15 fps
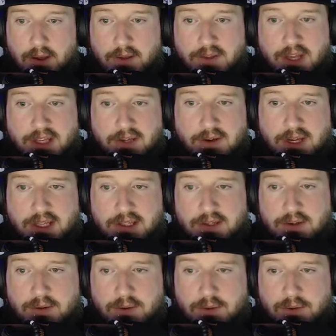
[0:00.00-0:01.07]
then you get
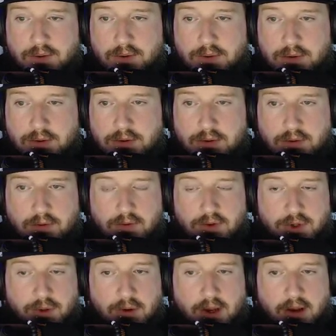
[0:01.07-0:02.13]
to
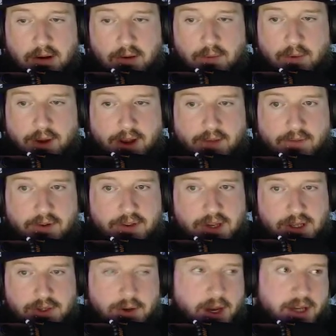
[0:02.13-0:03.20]
trigger whatever the
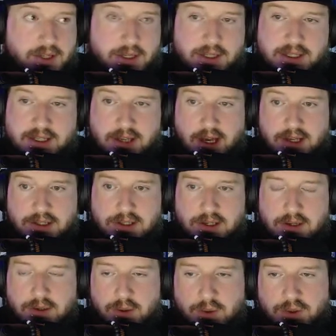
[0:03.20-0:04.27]
attraction says.
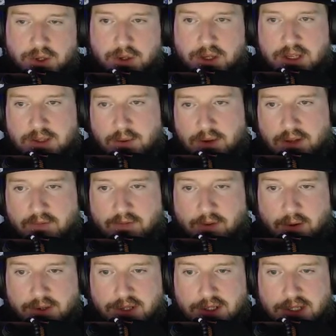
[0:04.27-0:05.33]
So this one,
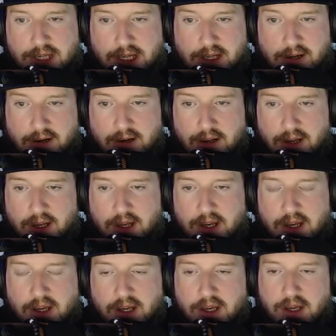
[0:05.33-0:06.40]
fortune teller,
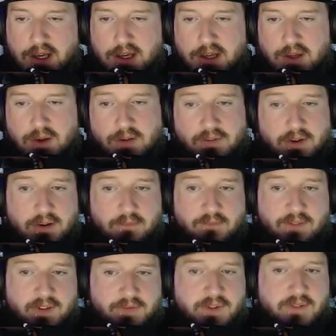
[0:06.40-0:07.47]
you have a
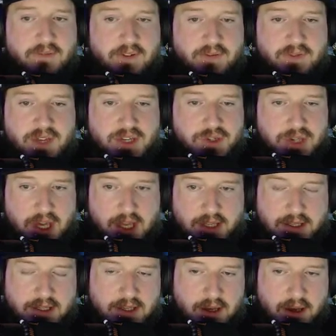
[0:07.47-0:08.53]
50 50
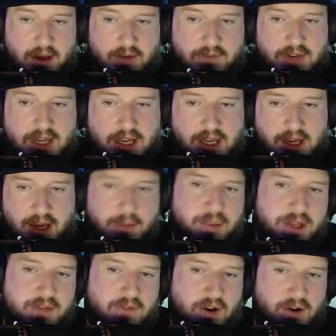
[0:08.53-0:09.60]
chance of getting, I
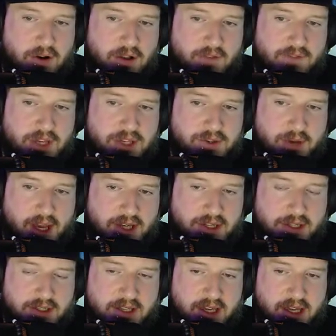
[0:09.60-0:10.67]
believe, all of the
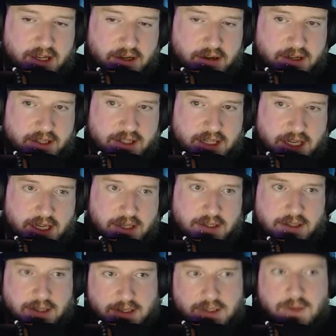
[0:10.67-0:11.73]
attractions hit on a
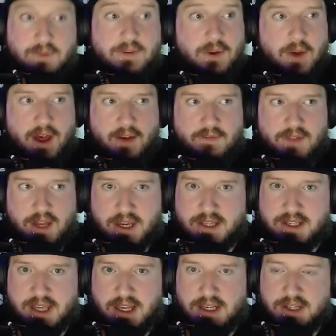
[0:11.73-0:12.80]
six. So if you have like
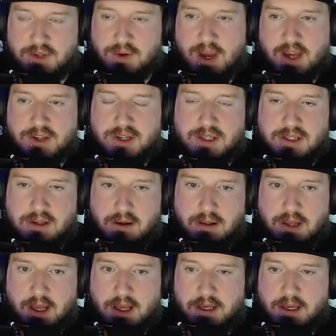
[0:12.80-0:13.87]
10 attractions all
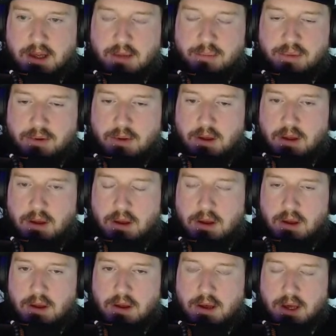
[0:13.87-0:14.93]
lined up
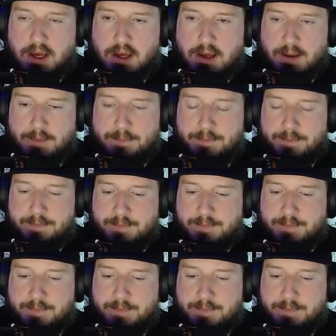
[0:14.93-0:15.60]
um,